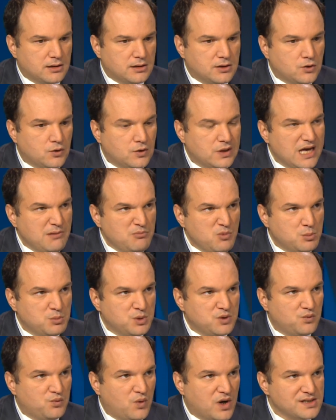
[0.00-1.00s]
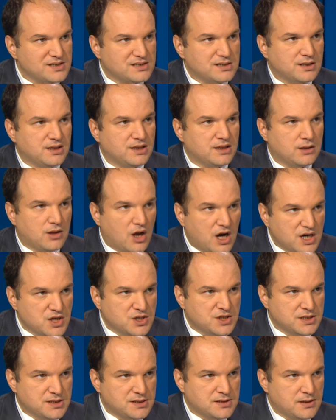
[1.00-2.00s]
Gülen movement was the
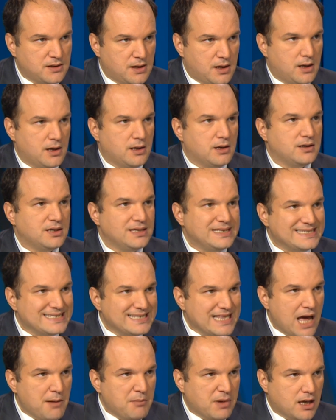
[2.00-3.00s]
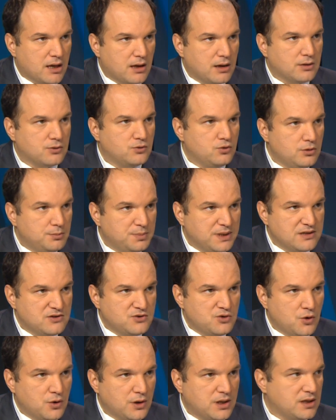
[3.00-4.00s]
largest Islamic group in
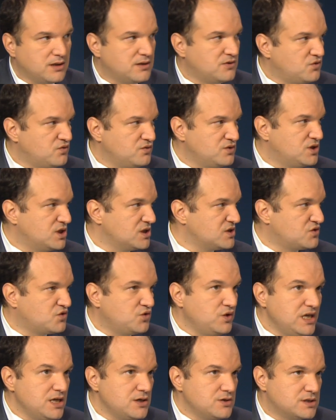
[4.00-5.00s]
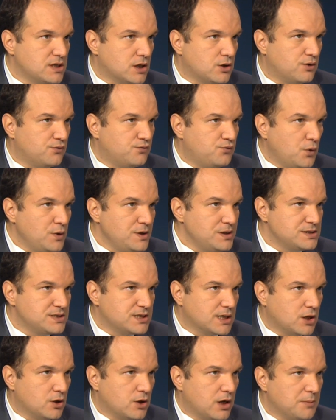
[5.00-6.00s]
Turkey just 3 years ago, 4 years
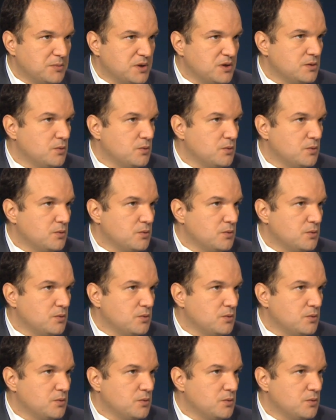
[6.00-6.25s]
ago. I mean,